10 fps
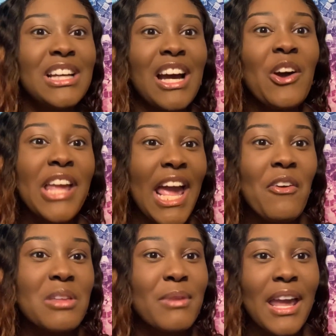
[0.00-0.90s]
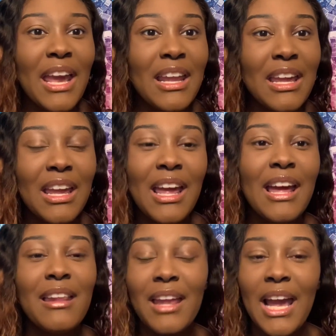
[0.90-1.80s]
all you had was spaghetti.
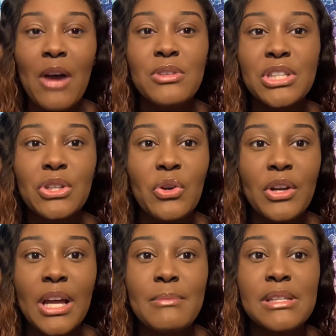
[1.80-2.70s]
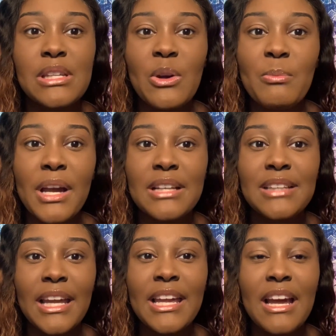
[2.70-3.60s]
Like I was throwing up so much.
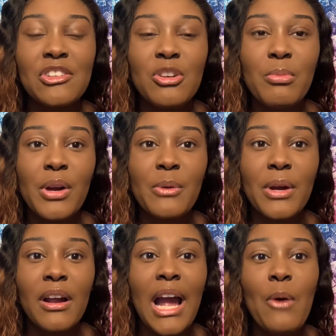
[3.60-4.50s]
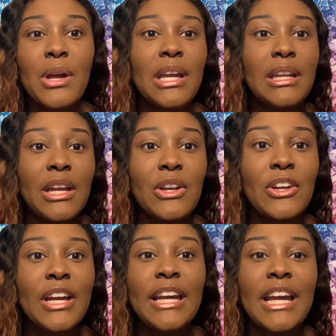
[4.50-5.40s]
Like it got to a point where I would eat dinner
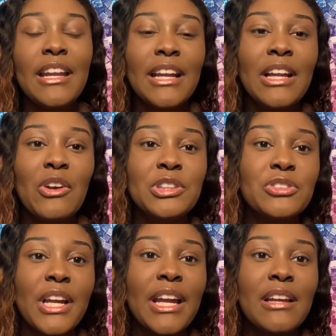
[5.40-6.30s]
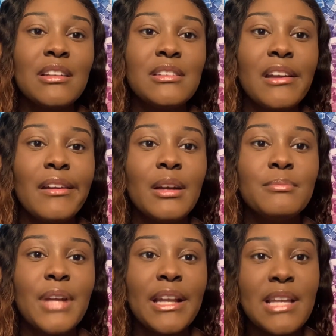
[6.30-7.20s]
and then go straight
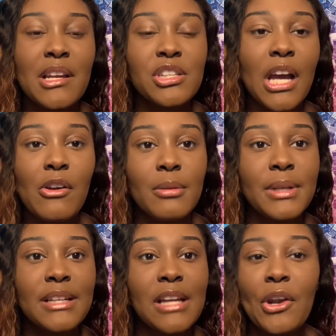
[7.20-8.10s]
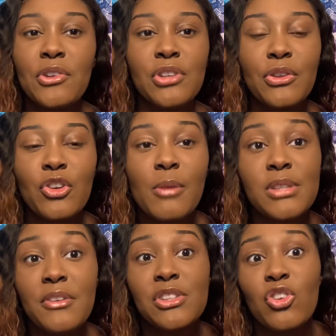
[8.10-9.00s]
and take a shower because I know I'm gonna throw up.
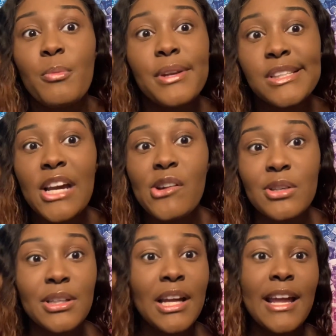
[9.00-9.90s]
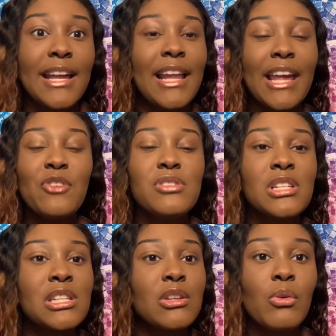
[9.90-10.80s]
So I just throw up in the shower. Like it was
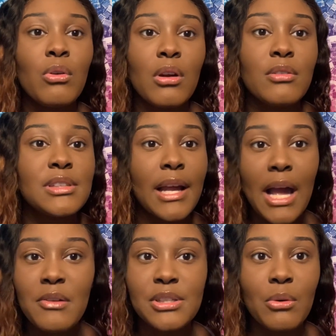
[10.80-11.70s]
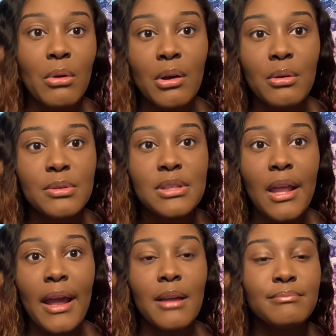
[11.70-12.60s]
just so gross. Like I was gross.
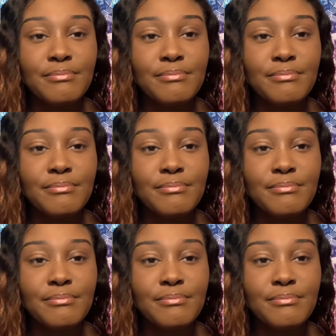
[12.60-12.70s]
Like